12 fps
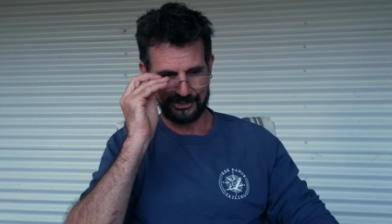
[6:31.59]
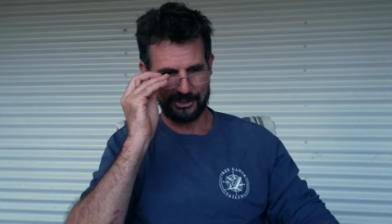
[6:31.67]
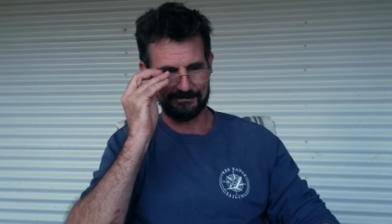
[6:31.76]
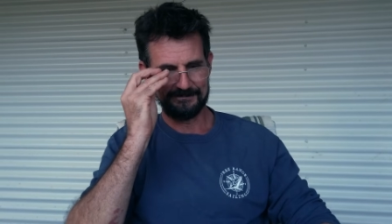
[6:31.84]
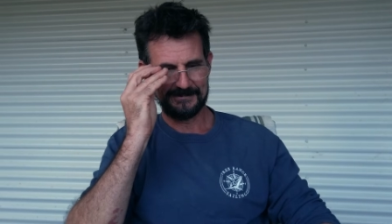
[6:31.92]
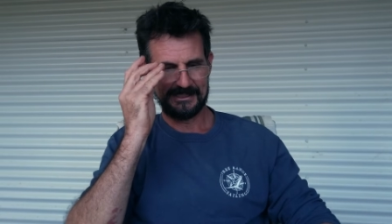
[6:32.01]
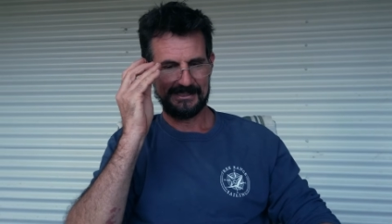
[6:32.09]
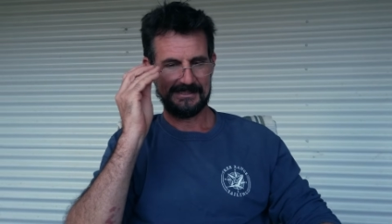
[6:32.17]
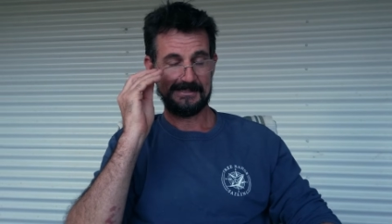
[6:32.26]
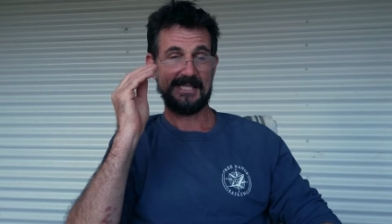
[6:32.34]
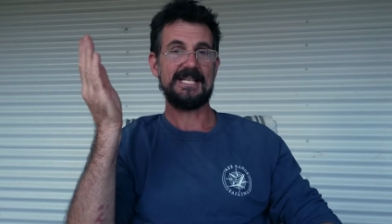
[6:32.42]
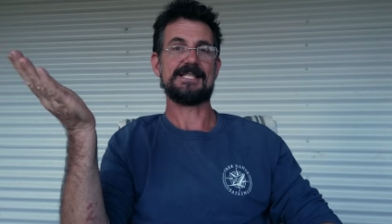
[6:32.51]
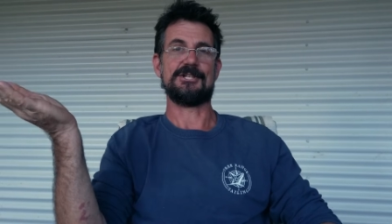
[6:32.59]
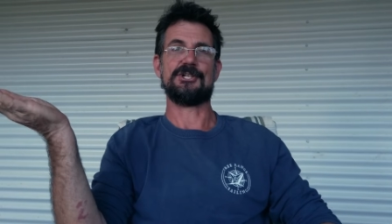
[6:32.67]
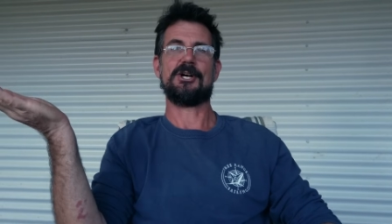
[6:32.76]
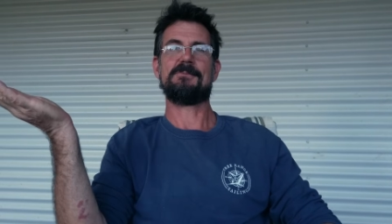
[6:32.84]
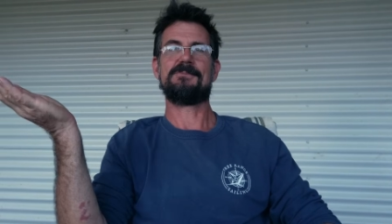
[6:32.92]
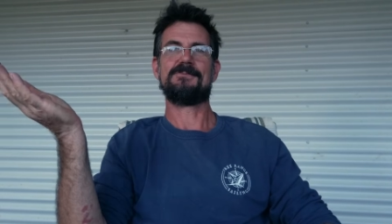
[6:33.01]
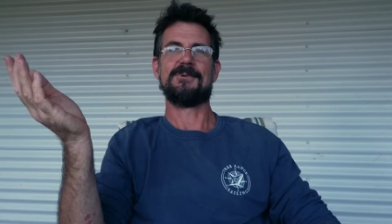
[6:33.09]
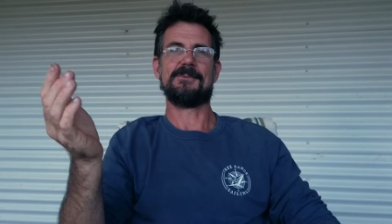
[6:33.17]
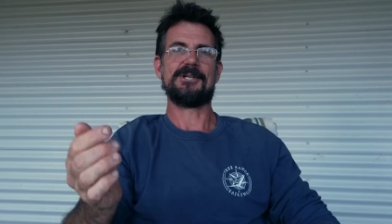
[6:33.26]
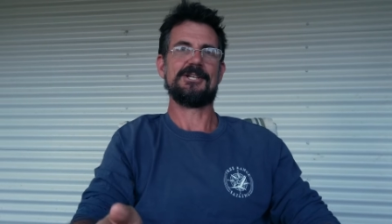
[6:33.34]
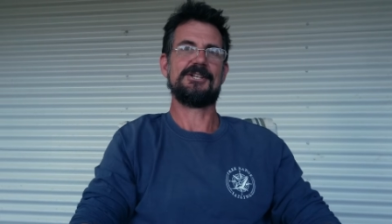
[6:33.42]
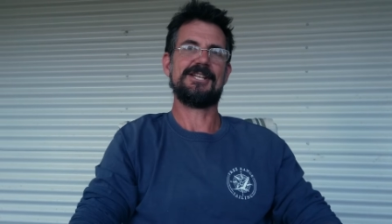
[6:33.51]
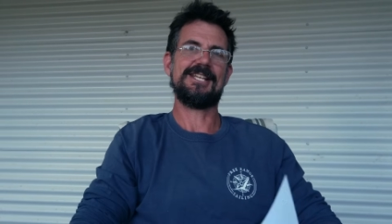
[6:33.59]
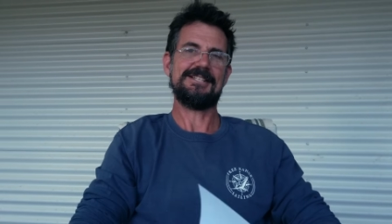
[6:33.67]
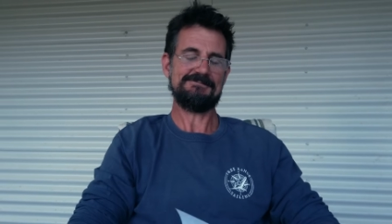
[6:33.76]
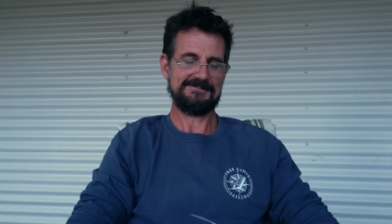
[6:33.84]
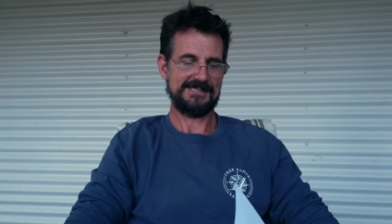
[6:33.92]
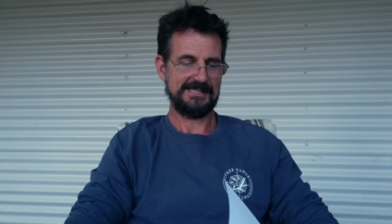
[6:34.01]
job. It is a job, what we do here.